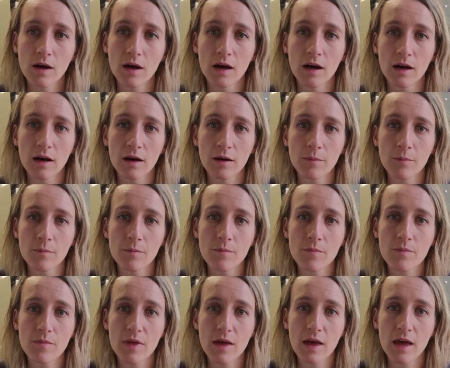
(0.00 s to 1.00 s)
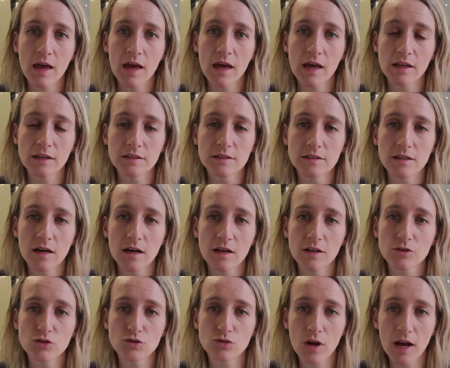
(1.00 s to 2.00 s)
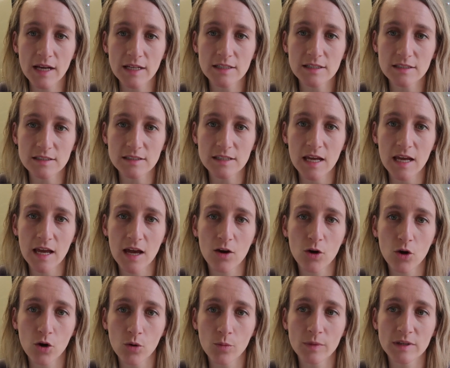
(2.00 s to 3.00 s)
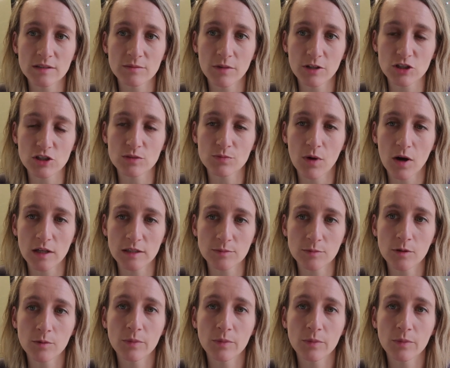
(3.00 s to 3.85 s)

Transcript: and trying to stay at home as much as possible,